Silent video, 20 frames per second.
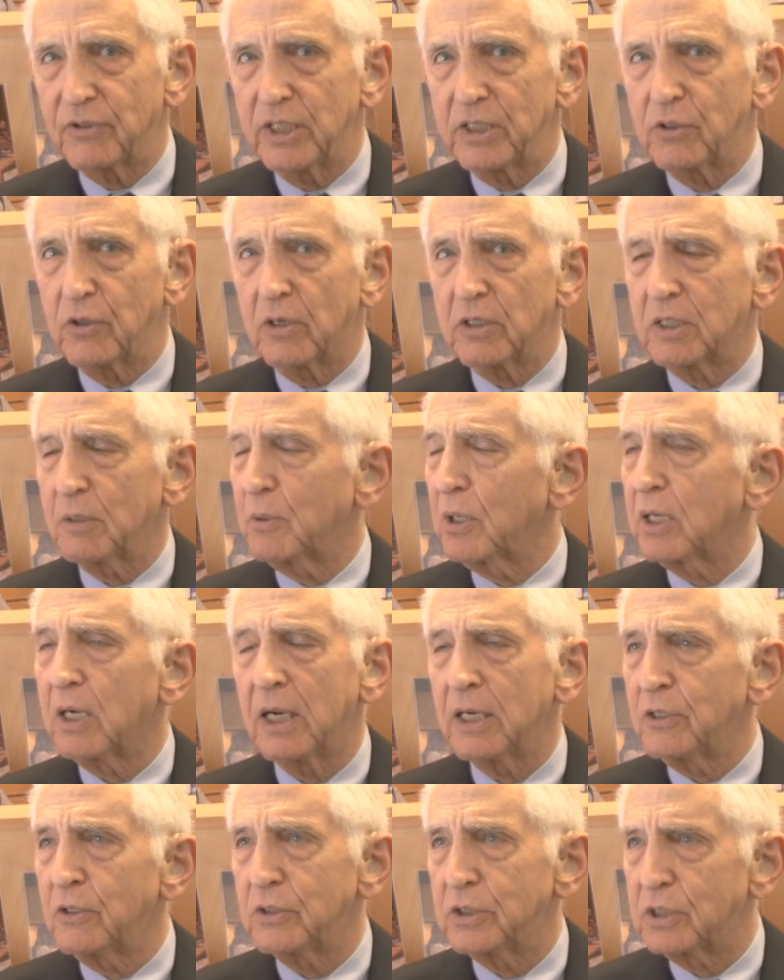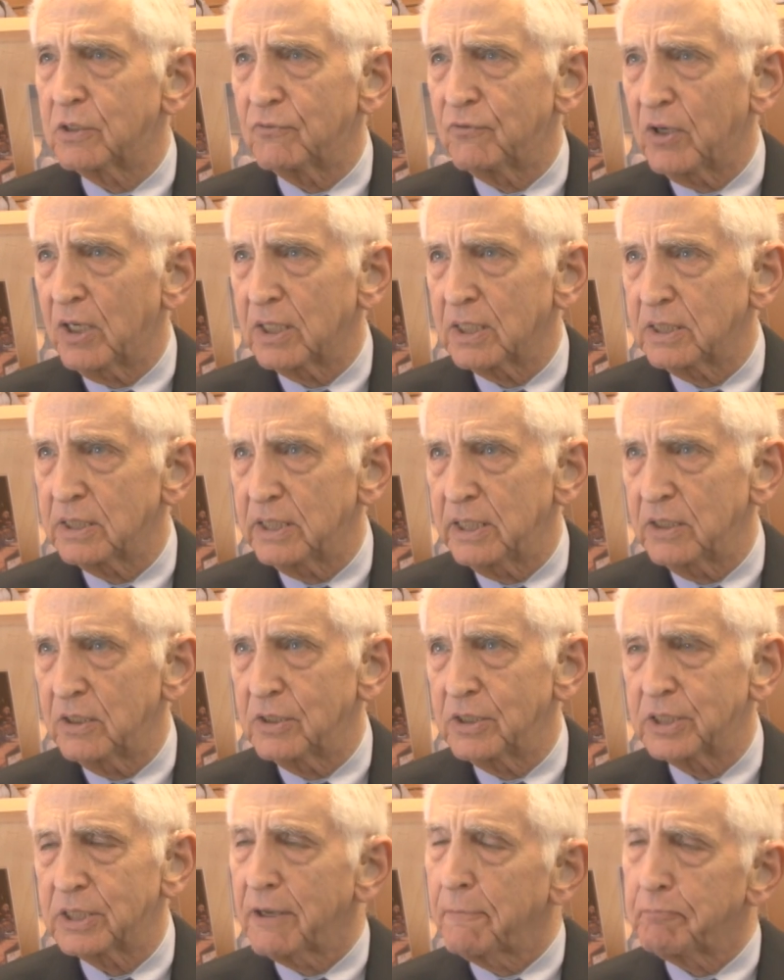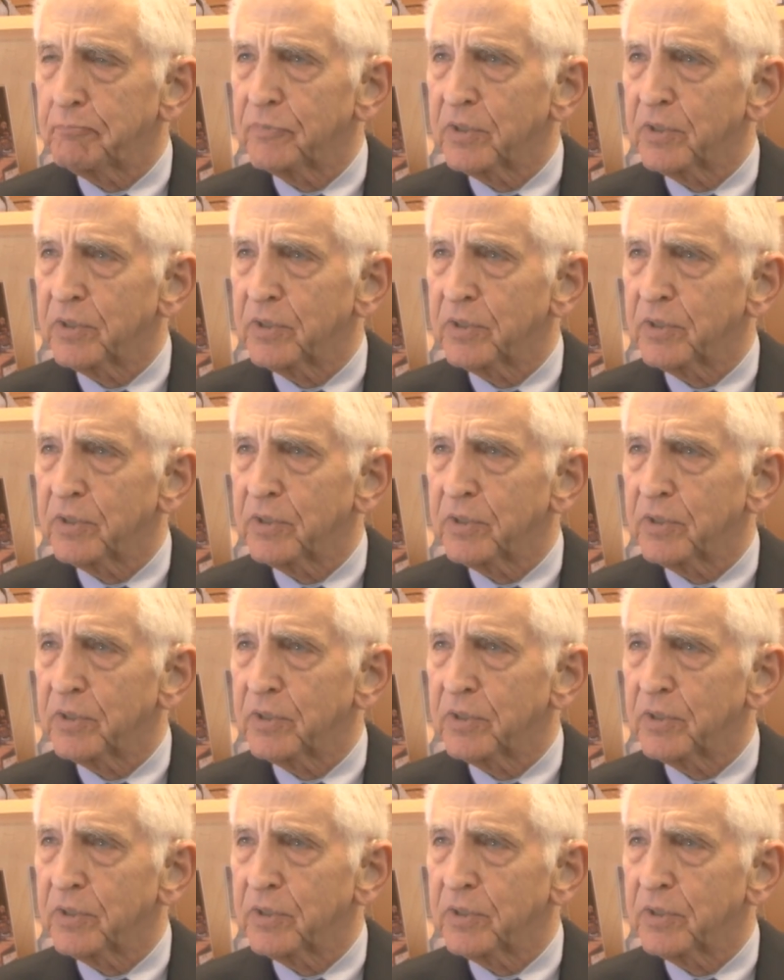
They talked about hundreds of volunteers,